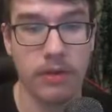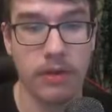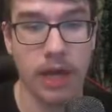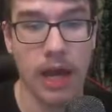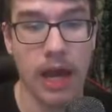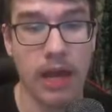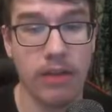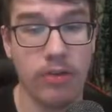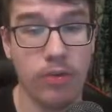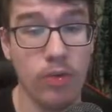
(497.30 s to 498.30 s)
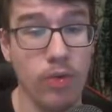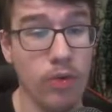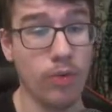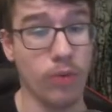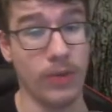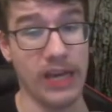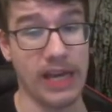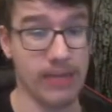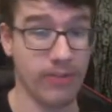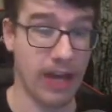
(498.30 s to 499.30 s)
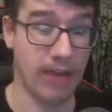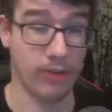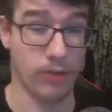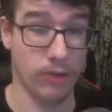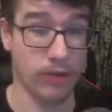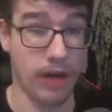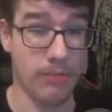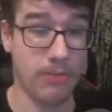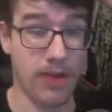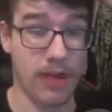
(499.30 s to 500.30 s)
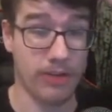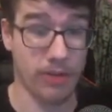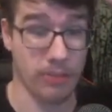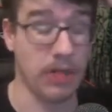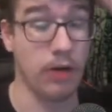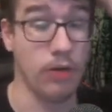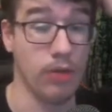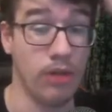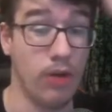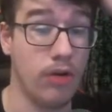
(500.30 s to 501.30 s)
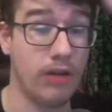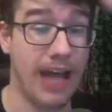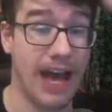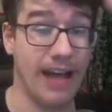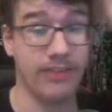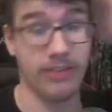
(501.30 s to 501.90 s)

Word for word: And, ooh, we even have a golden upgrade, so I'm gonna go lock that.